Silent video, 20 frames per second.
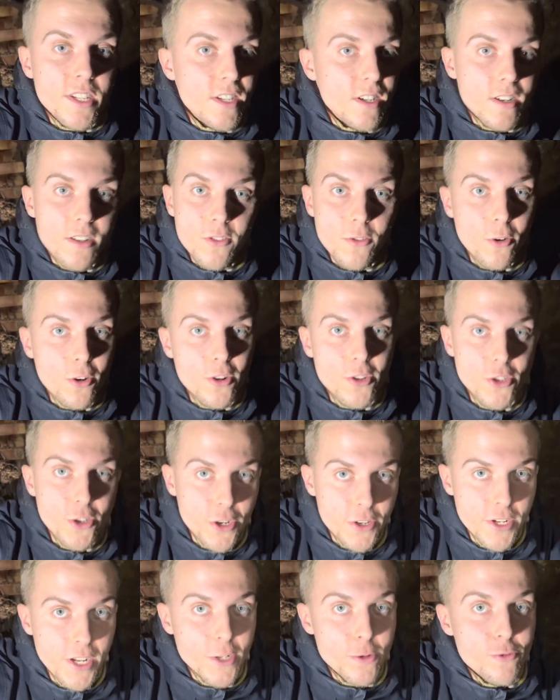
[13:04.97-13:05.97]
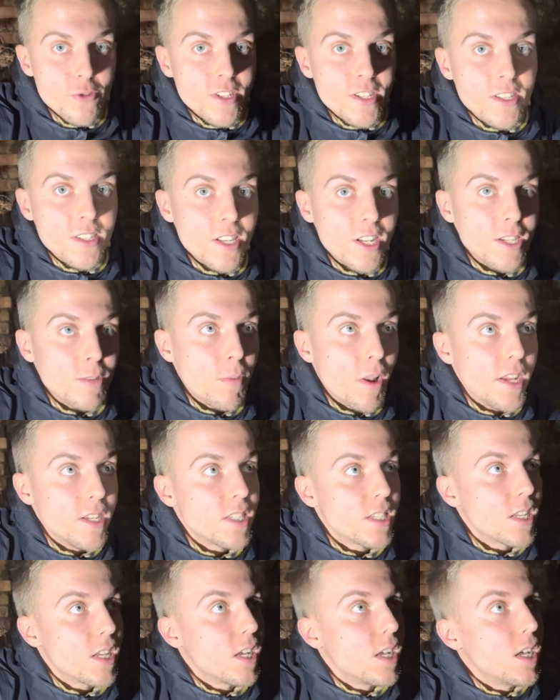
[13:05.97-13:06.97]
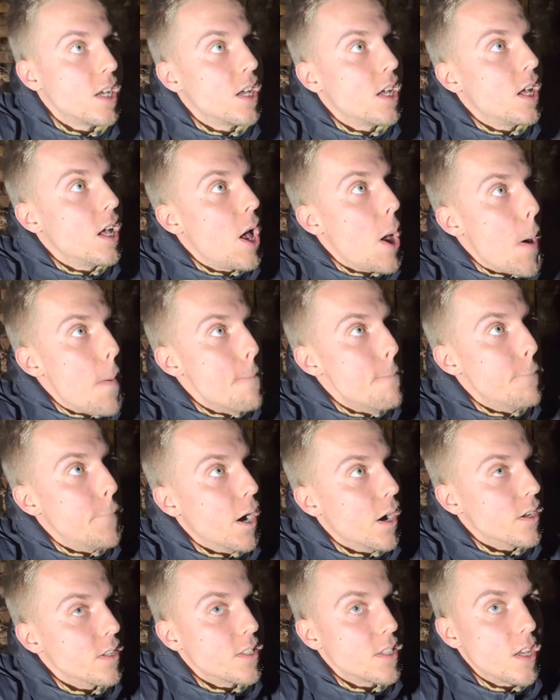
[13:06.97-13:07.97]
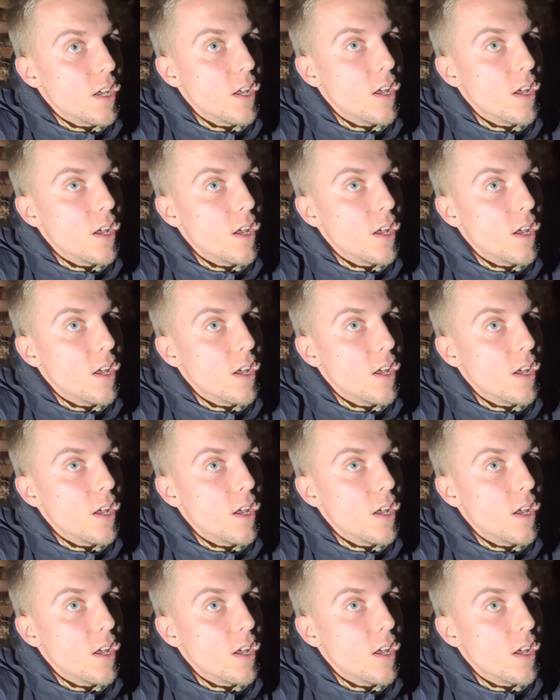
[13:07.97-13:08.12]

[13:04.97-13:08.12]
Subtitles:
I'm not going to show you the entrance into this place, but